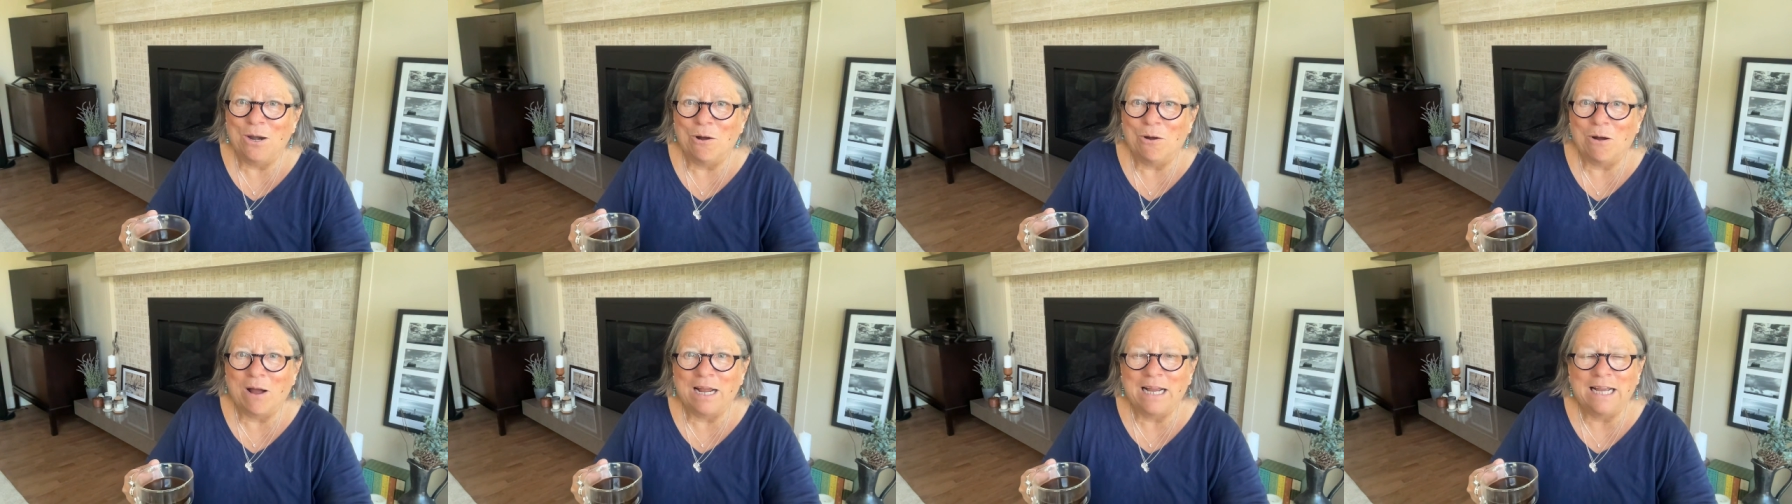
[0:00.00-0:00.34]

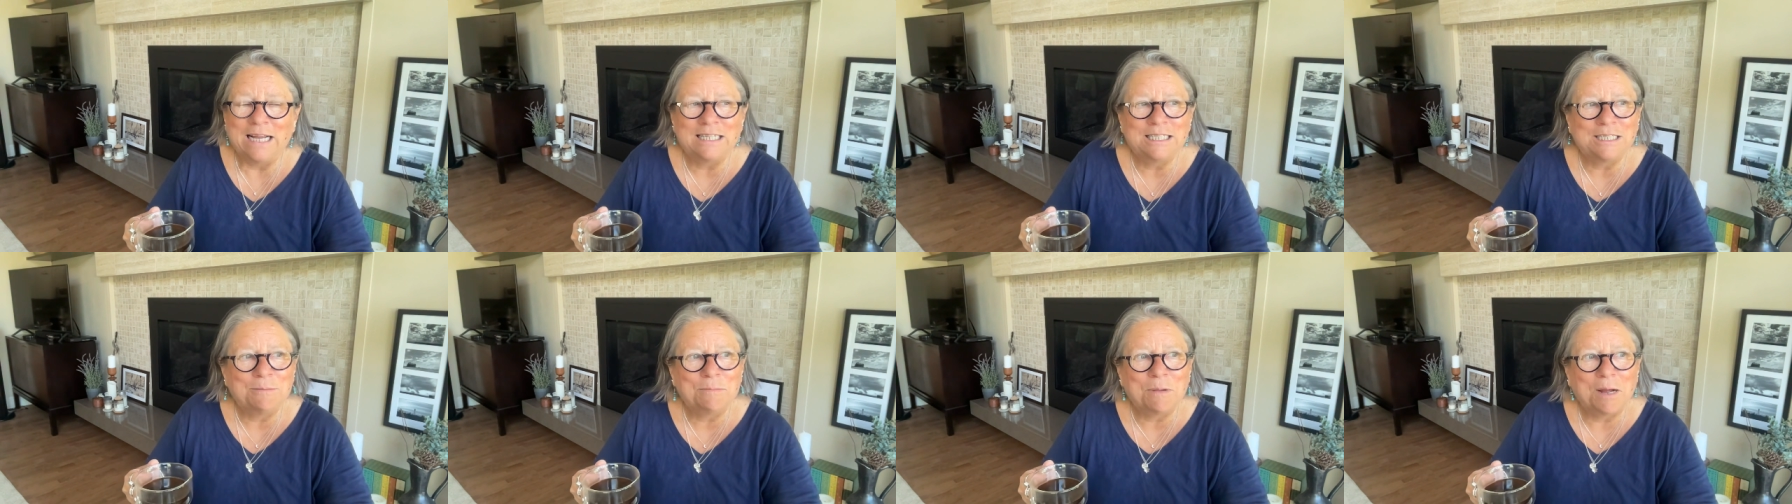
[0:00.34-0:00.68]
know, I
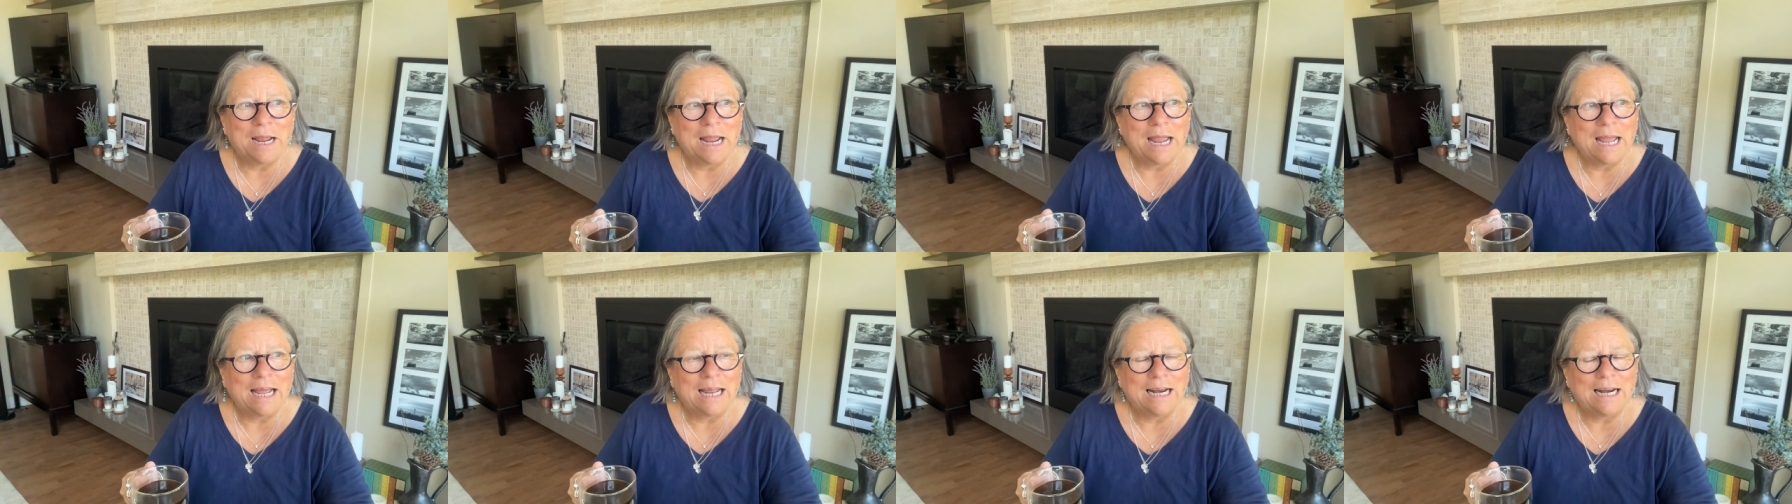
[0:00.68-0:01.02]
guess in
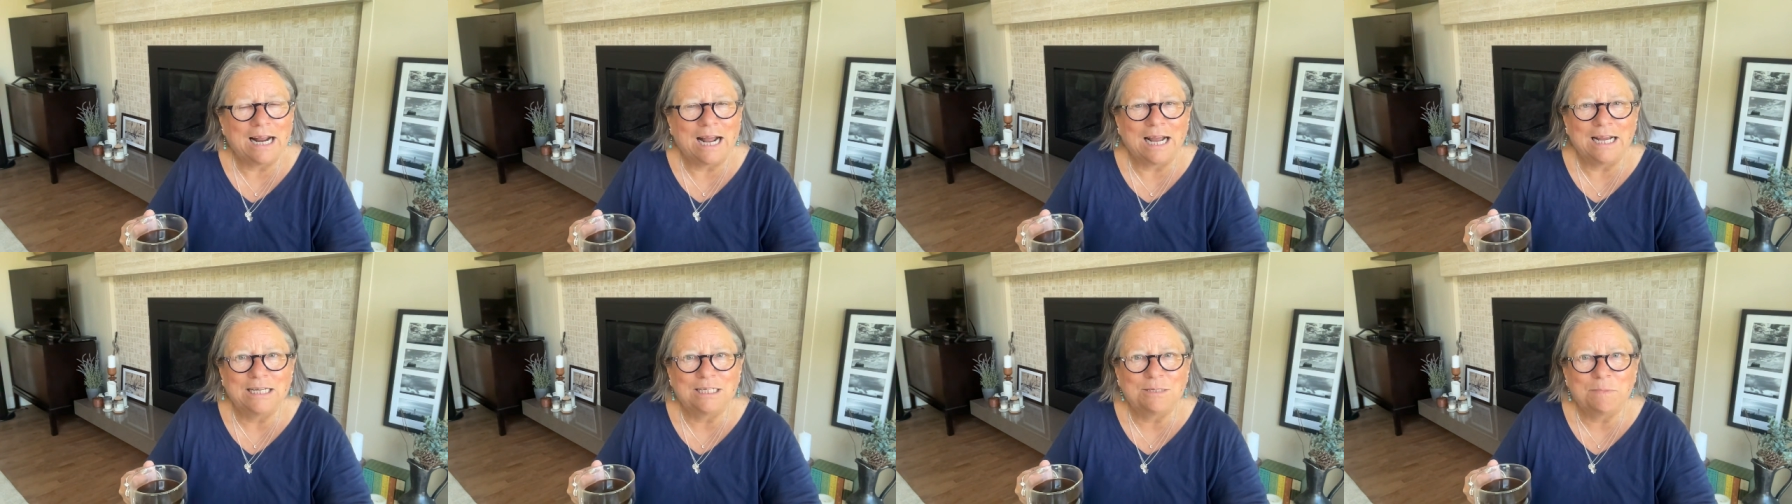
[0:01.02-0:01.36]
my head,
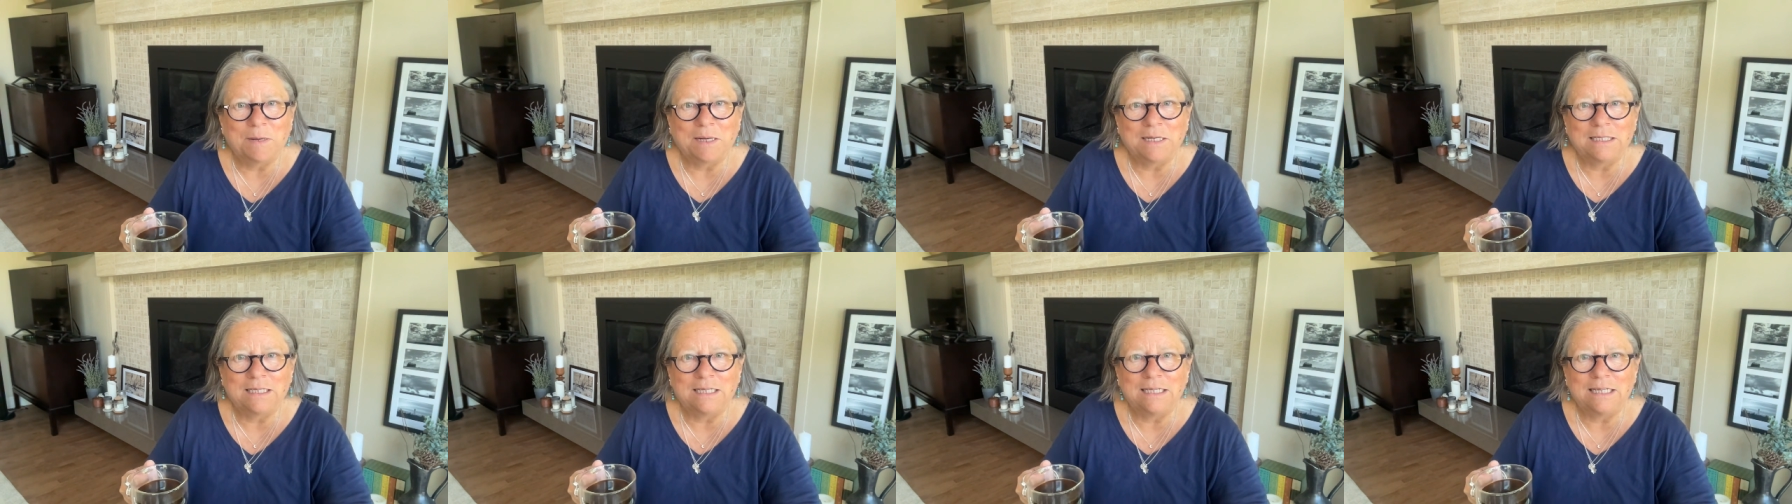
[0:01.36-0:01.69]
I
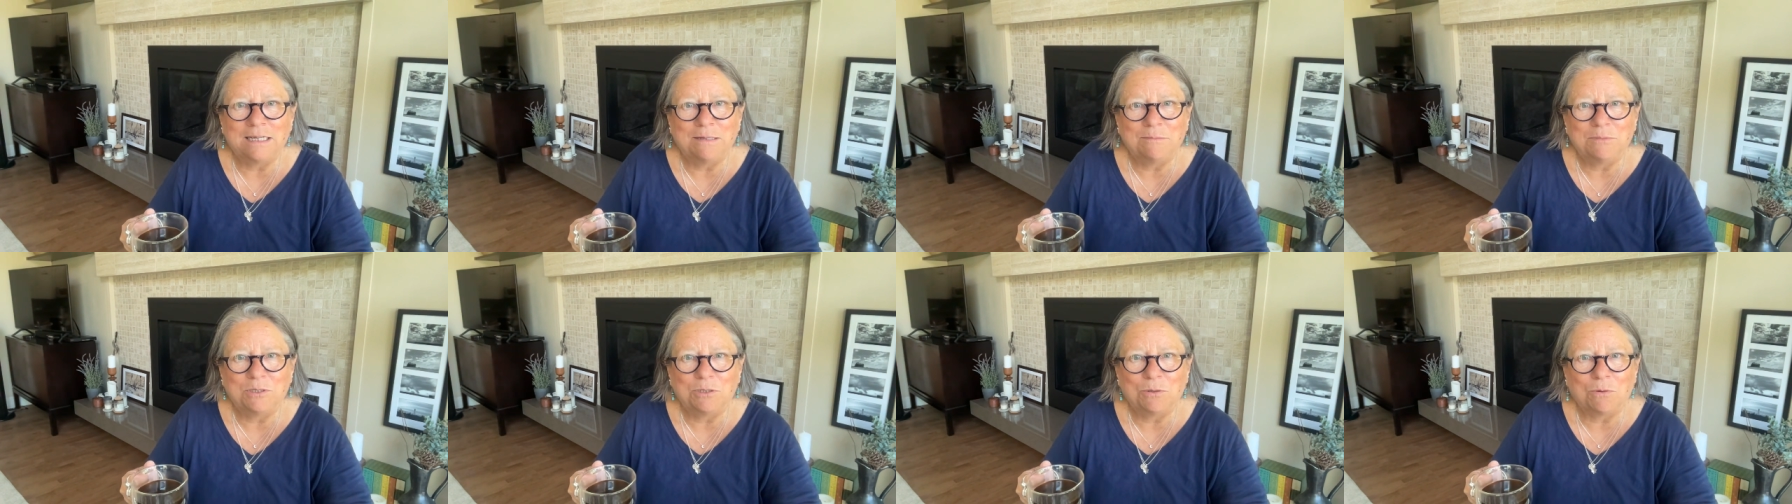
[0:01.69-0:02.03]
expected
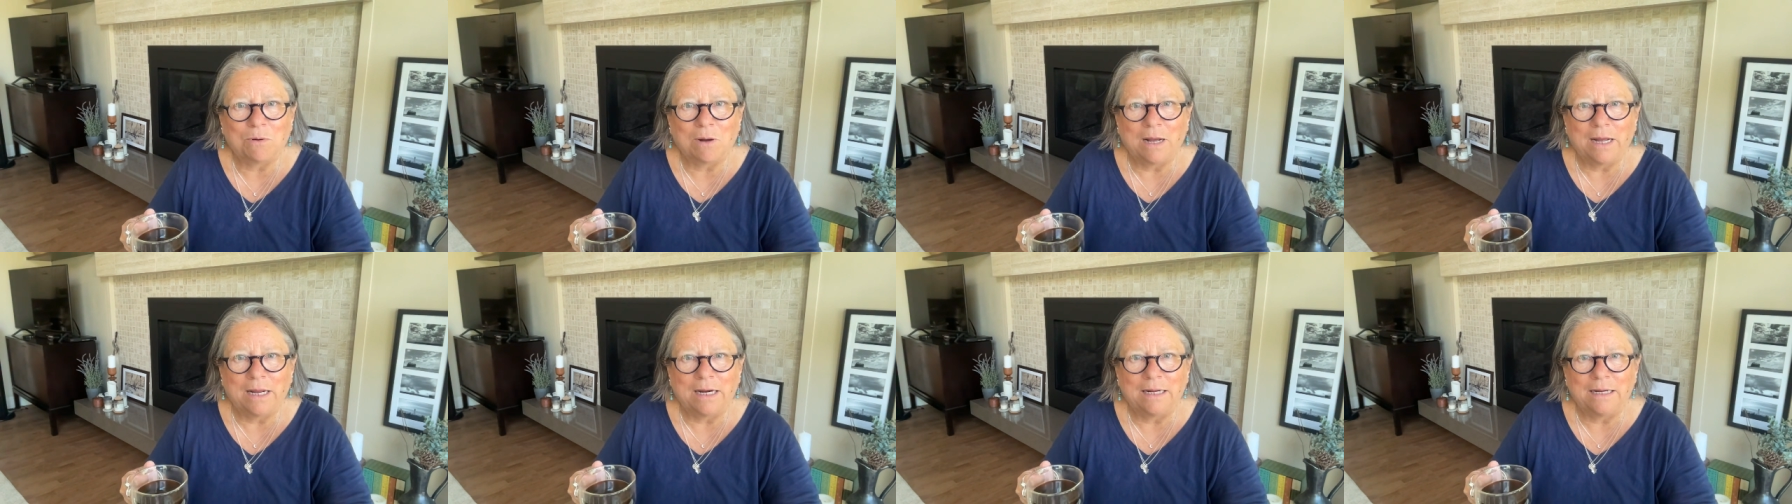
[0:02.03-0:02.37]
him to
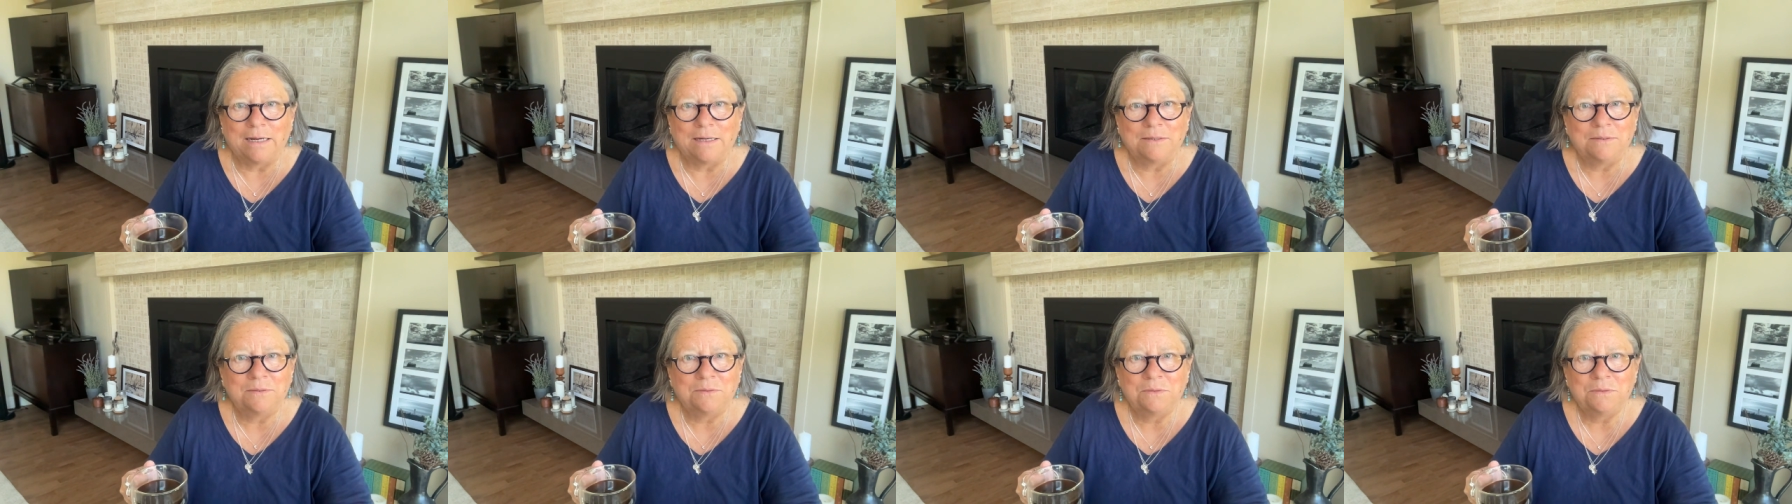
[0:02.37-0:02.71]
write
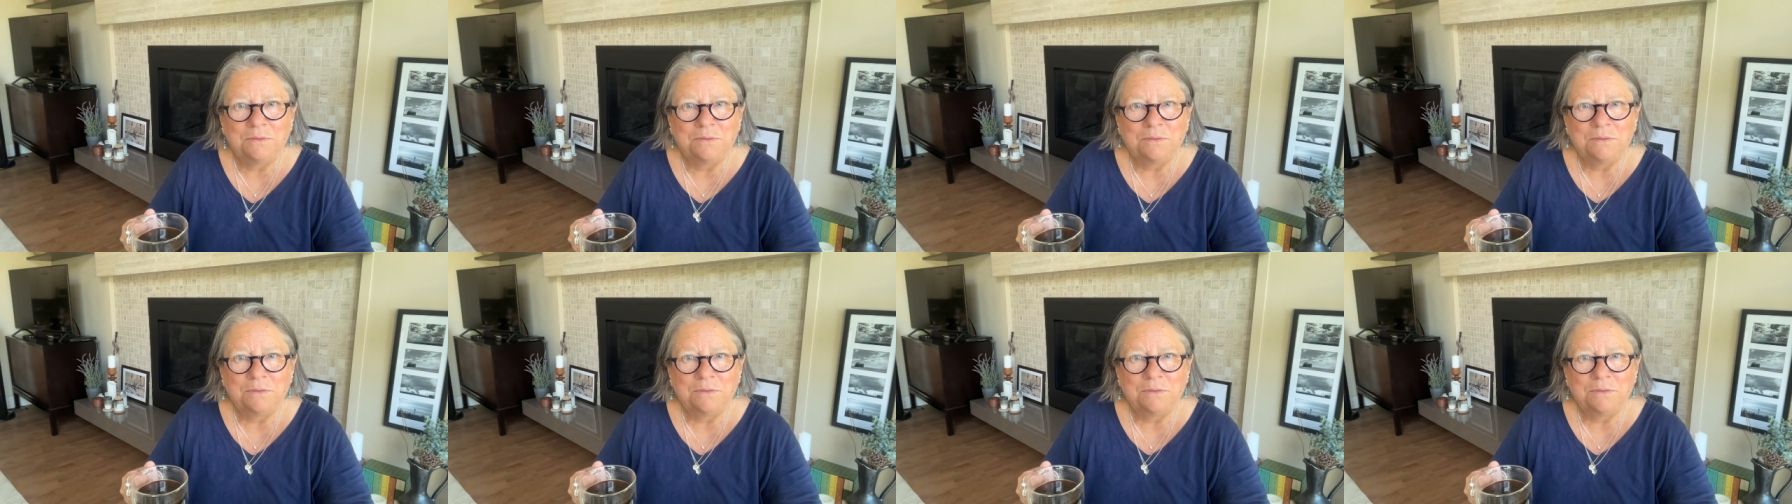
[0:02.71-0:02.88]
a,